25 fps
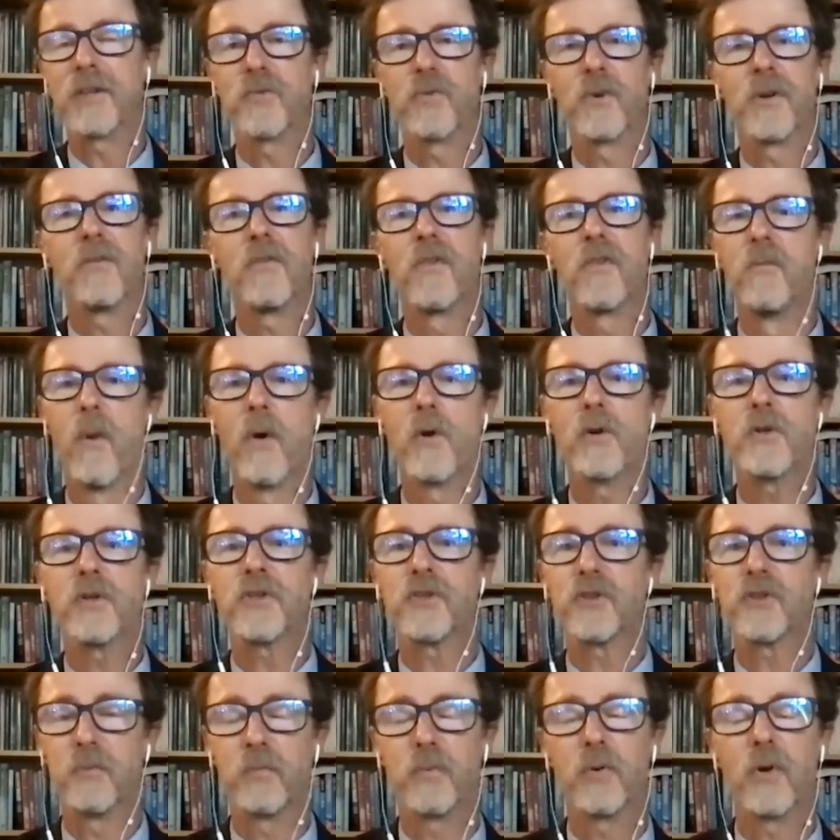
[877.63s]
one of the most
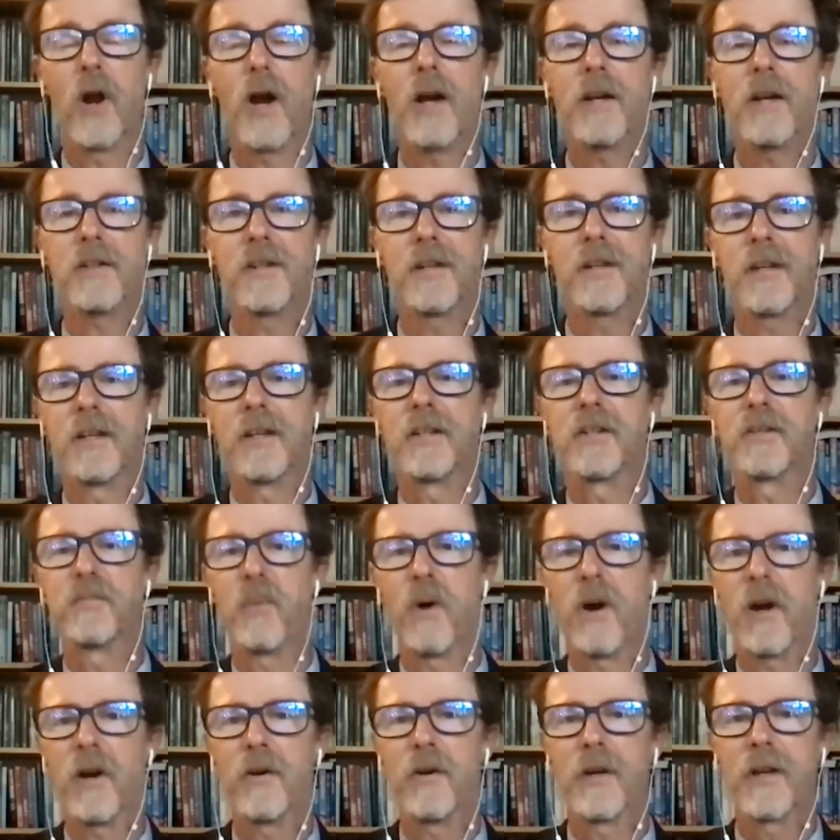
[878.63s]
surprising,
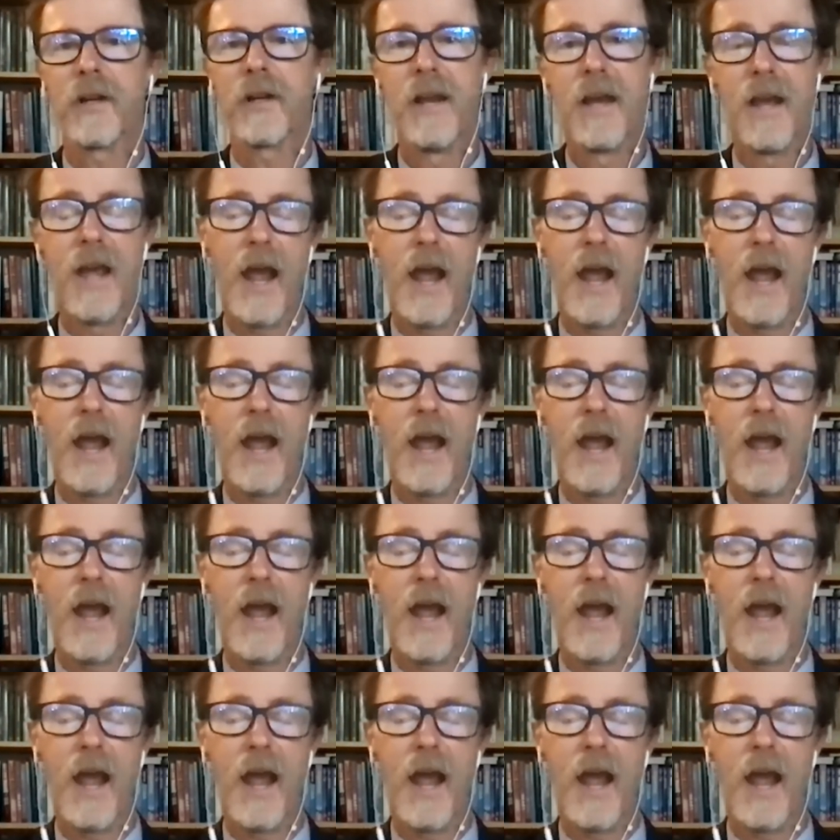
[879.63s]
inspiring,